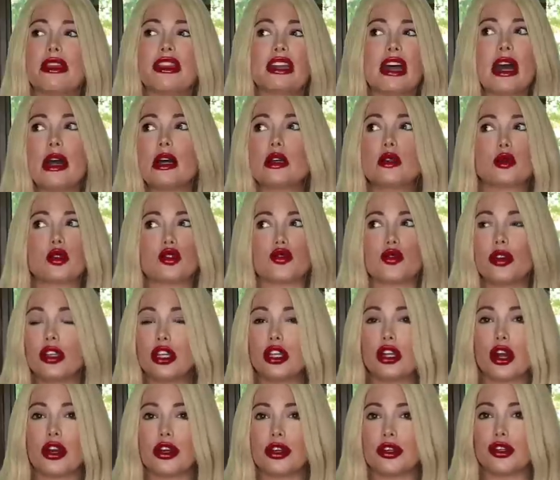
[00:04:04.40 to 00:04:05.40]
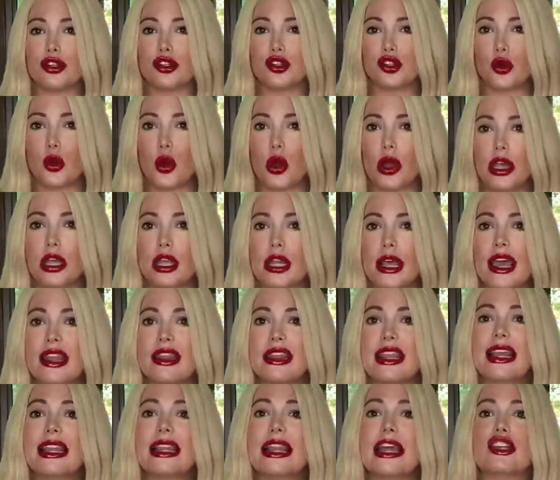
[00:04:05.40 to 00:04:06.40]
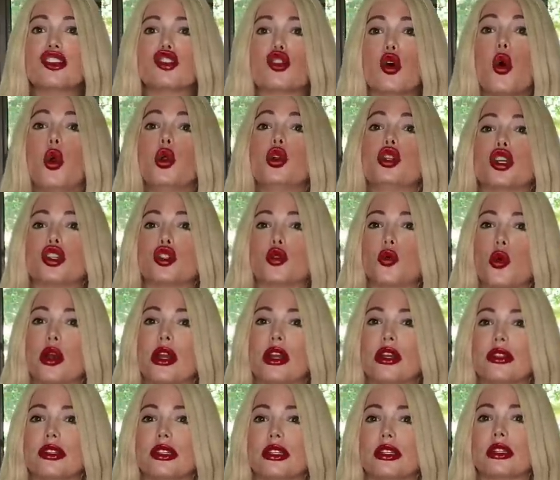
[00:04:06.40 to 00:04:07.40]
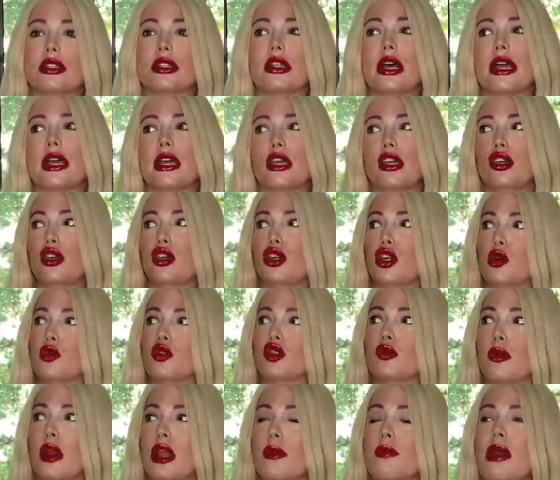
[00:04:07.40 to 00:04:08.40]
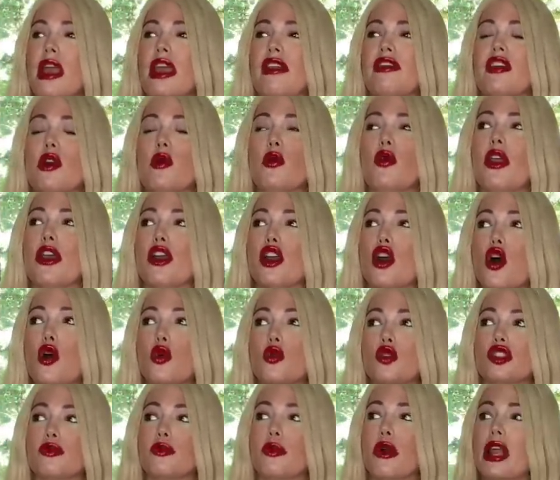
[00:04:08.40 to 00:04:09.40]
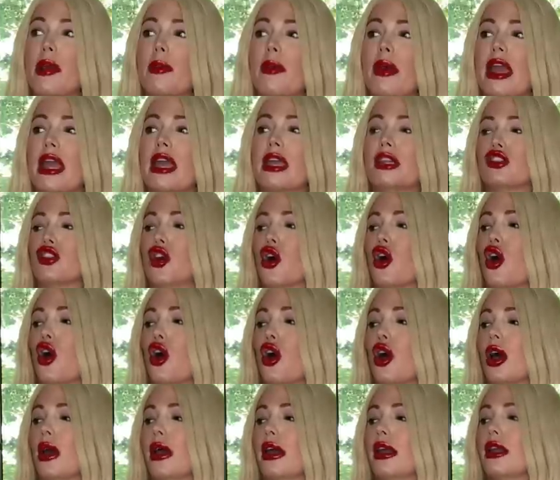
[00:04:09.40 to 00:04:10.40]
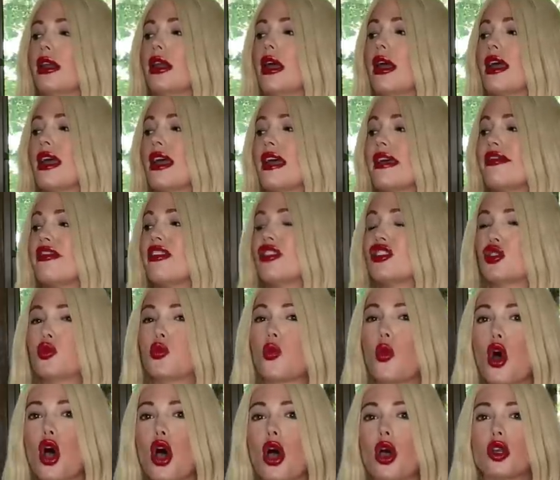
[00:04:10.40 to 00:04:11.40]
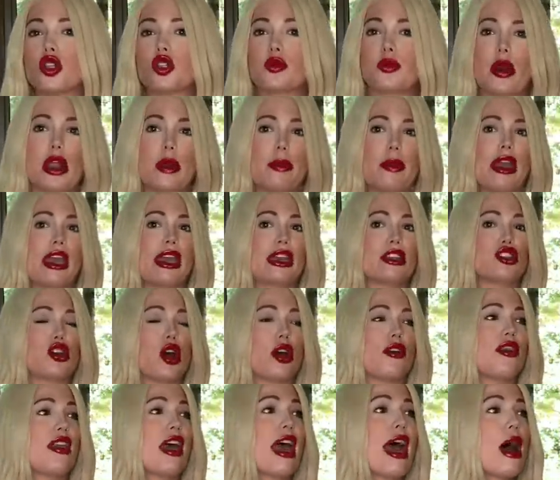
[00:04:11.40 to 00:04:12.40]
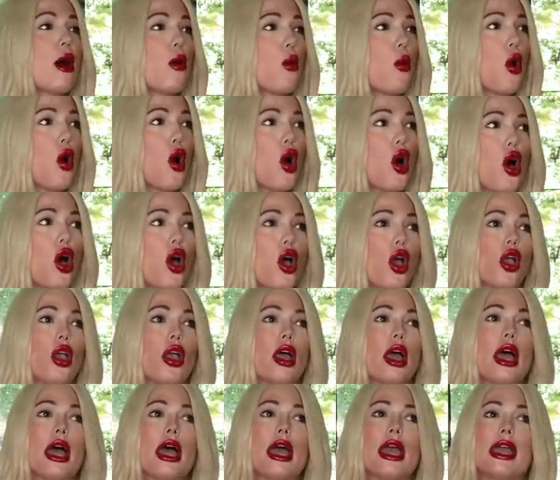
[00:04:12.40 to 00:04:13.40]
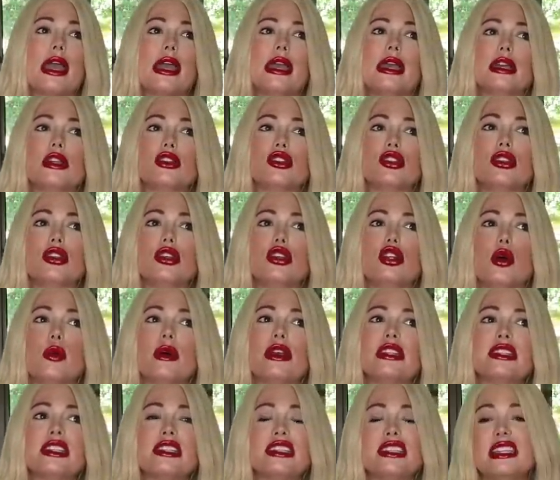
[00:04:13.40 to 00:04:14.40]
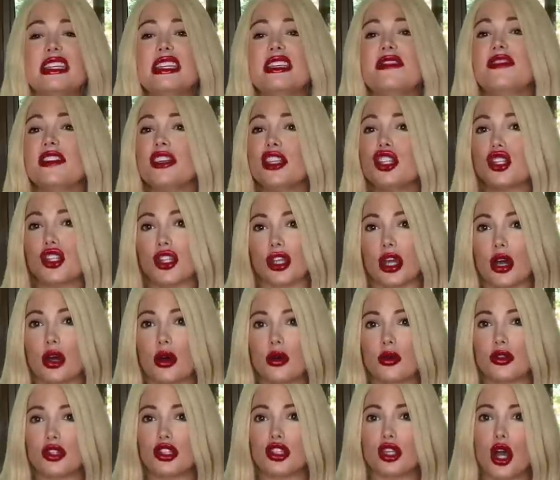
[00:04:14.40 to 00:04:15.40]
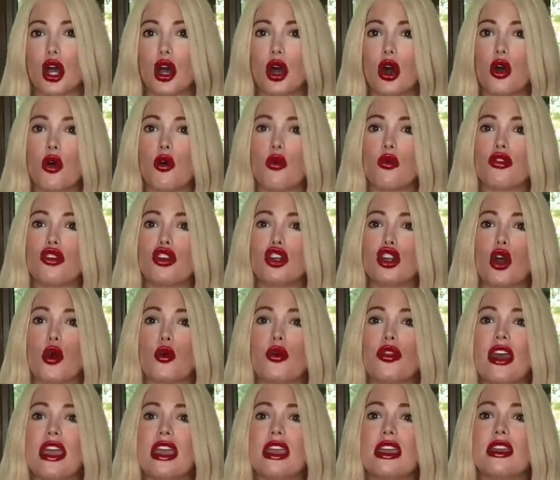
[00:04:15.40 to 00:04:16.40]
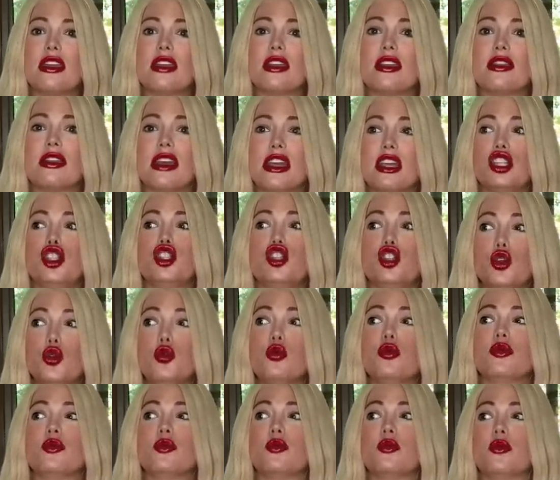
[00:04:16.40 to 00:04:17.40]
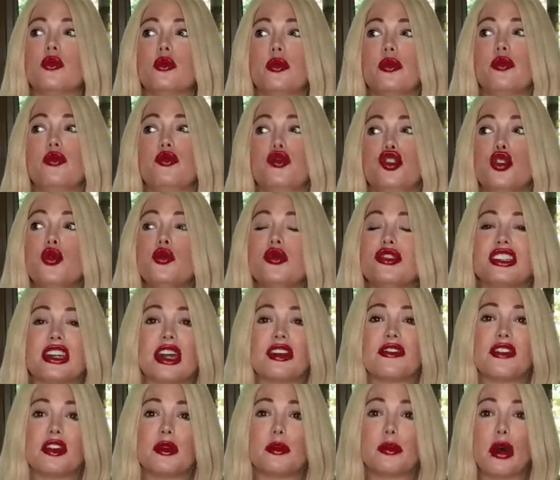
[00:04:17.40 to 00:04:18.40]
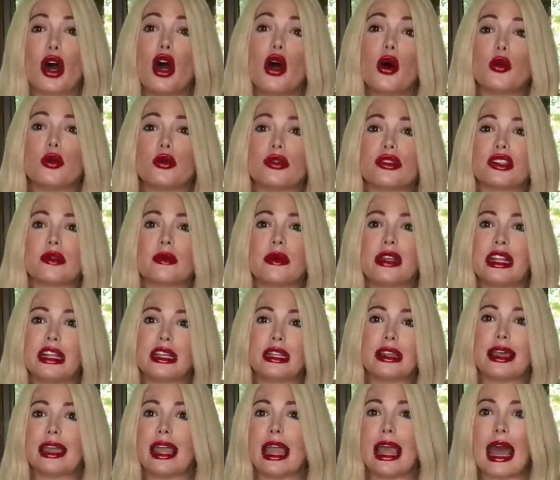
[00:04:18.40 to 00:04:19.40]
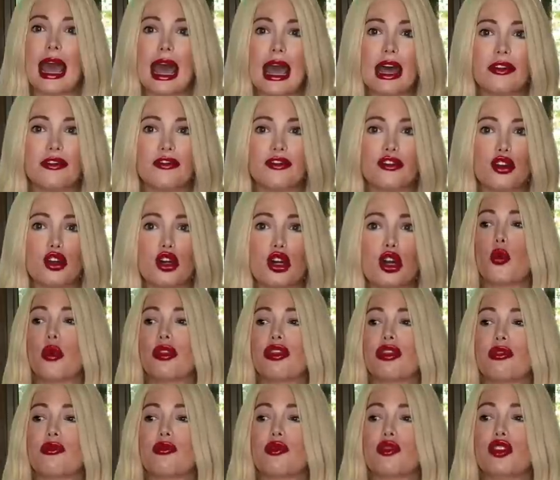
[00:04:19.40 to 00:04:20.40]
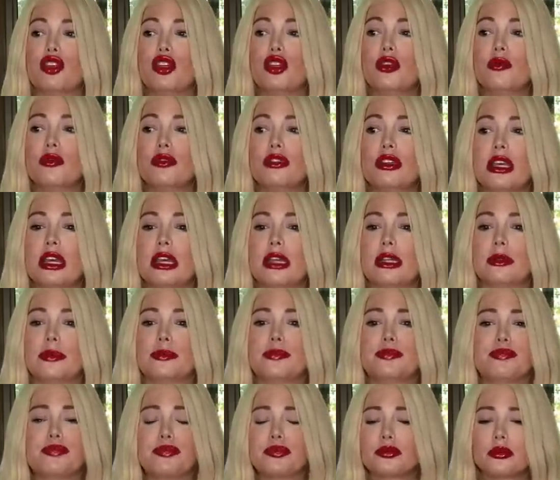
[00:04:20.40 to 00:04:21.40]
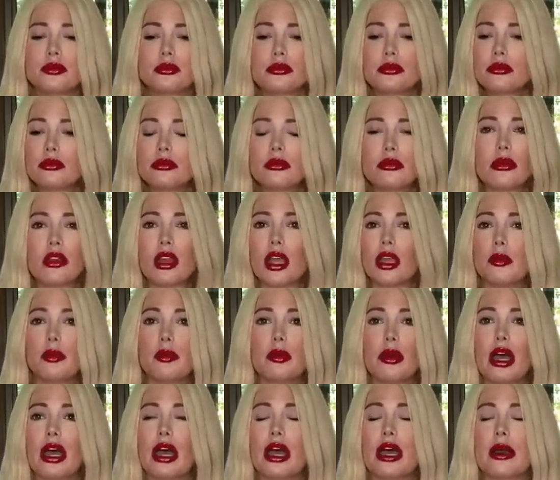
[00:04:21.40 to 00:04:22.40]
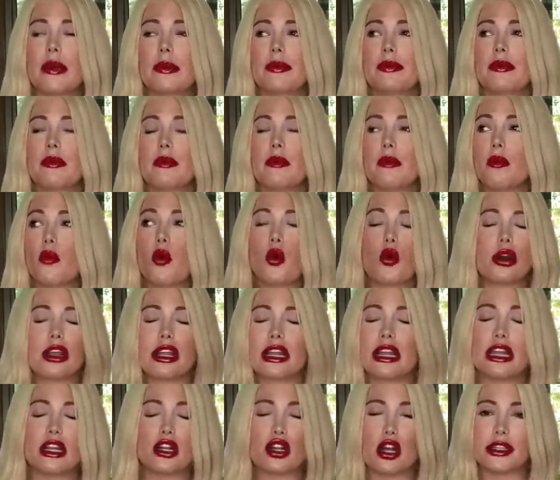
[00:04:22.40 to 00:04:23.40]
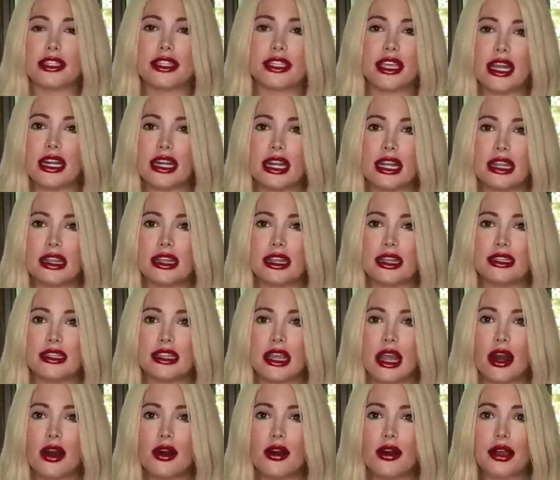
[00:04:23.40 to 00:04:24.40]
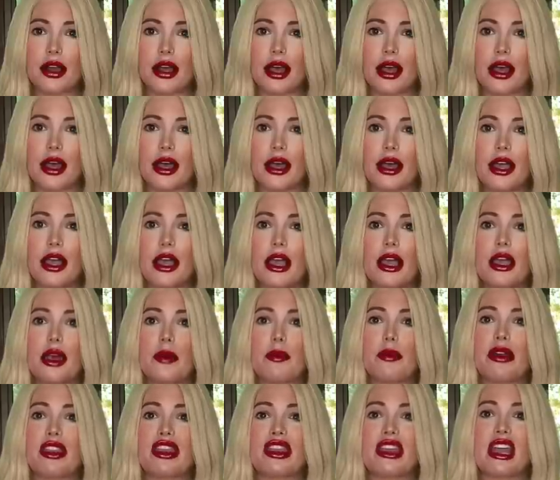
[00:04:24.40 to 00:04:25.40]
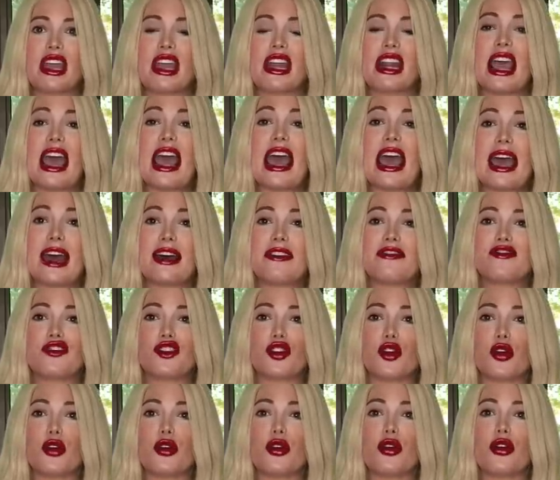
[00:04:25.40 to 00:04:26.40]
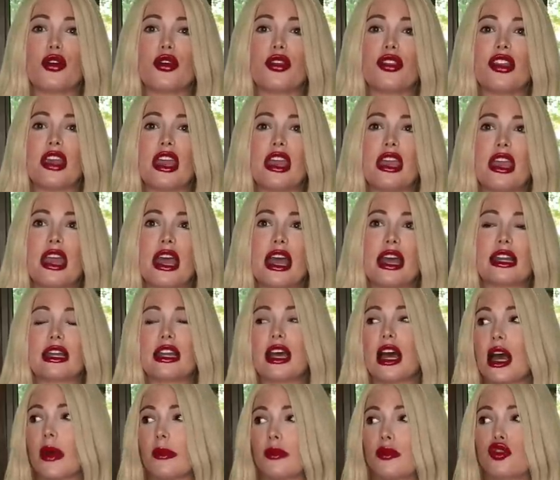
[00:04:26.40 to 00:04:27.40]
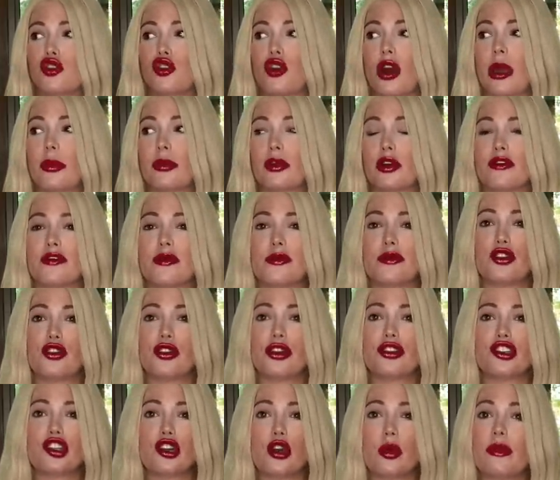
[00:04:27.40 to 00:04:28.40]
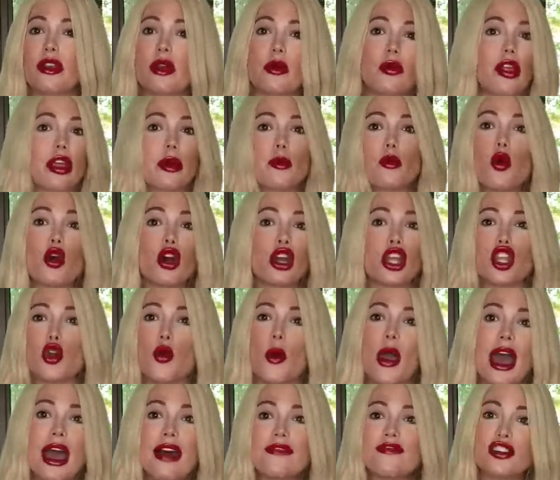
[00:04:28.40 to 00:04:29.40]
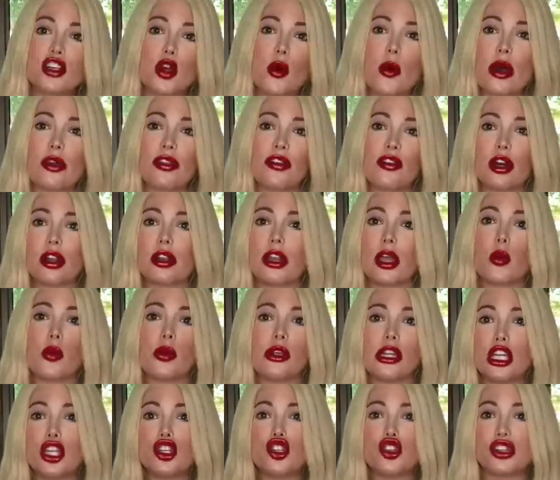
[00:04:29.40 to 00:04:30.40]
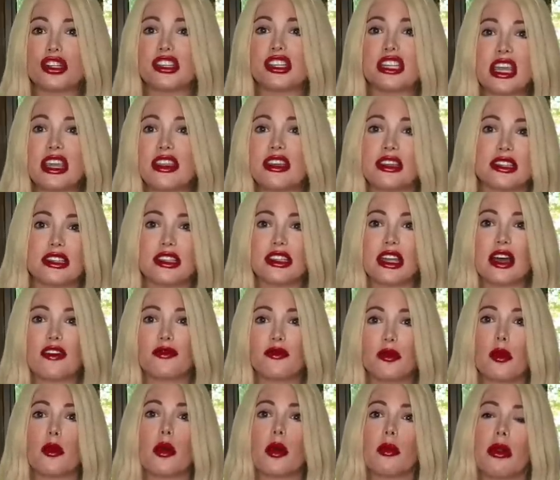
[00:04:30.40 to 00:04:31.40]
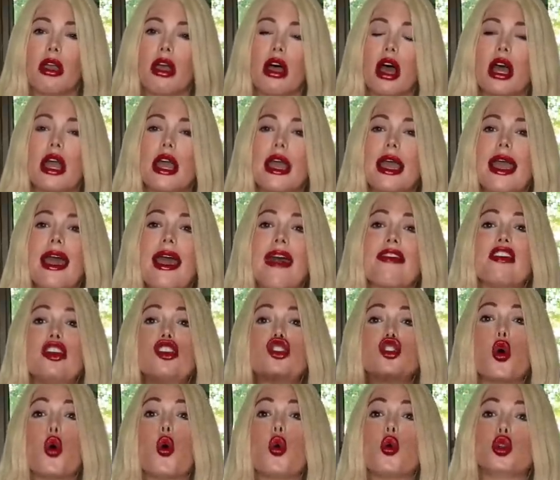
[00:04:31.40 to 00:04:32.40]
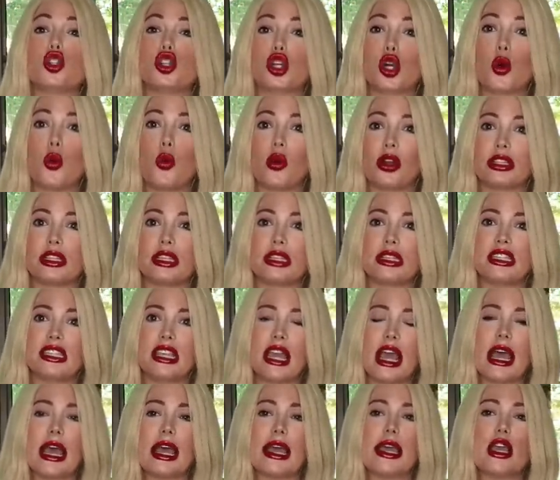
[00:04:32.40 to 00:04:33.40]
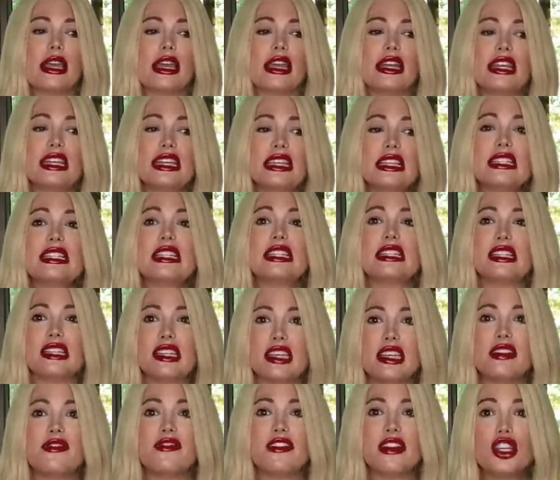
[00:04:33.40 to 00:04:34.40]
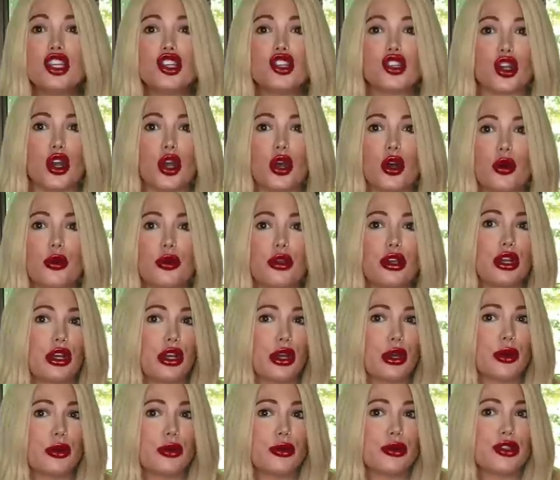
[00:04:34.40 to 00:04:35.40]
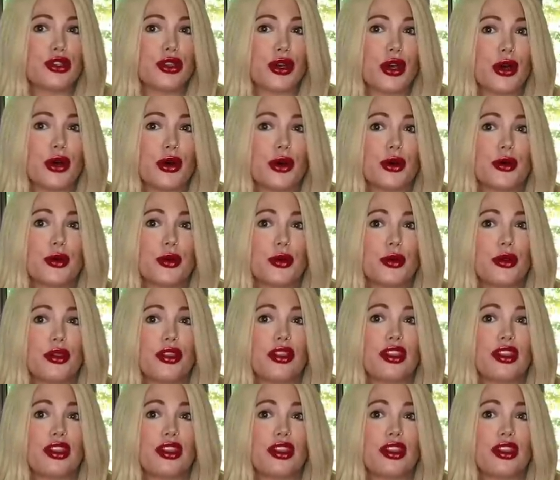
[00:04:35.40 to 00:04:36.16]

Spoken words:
the house was really already destroyed. And they like told us where to like, you know, spray paint. They were like, oh, spray paint on this wall, spray paint on that wall. And you know, it's a TV show. So, you know, they do stuff in post, meaning like after. With the reunion, Morgan had not said anything to Erica, but then after they had come grab her from the dressing room, they were like, Morgan, you have to go out there. Like, we need you to say this stuff, blah, blah, blah. And they told her what to say. It is a TV show, you know? So